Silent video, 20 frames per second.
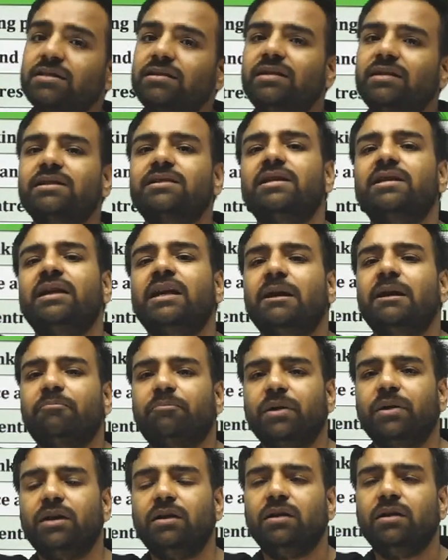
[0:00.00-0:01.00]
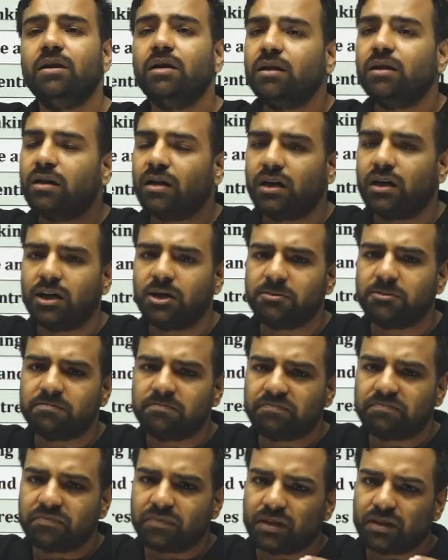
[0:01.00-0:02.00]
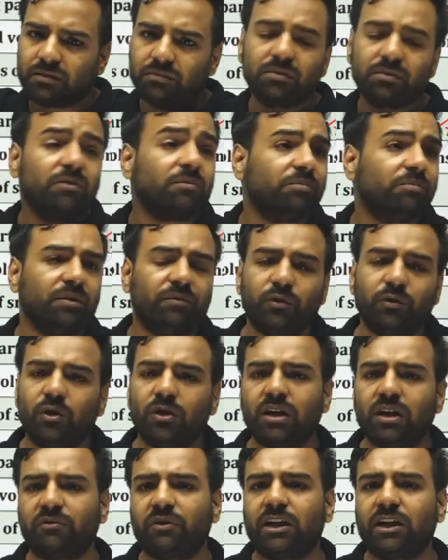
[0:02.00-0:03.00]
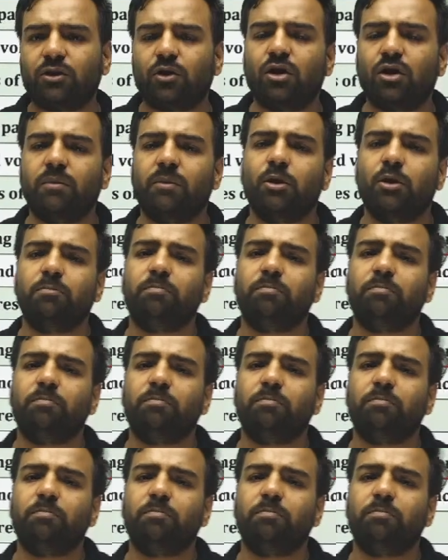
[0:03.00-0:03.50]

this thing happened. Before, if I'll talk about